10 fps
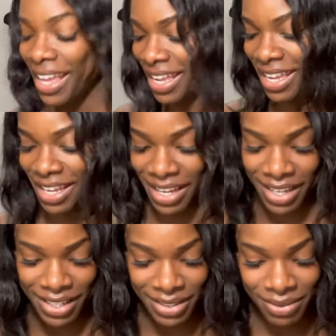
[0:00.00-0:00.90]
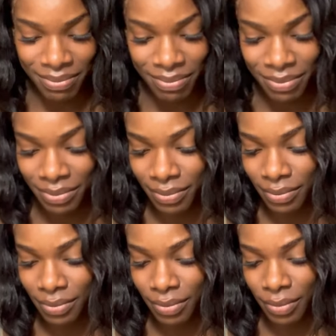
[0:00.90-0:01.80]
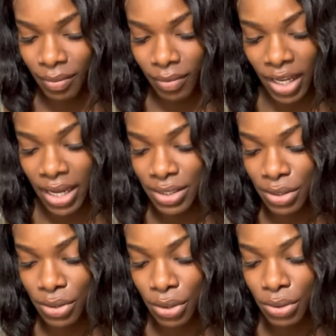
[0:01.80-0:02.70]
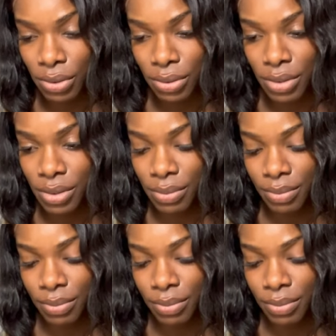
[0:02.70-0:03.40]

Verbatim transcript: and as adults,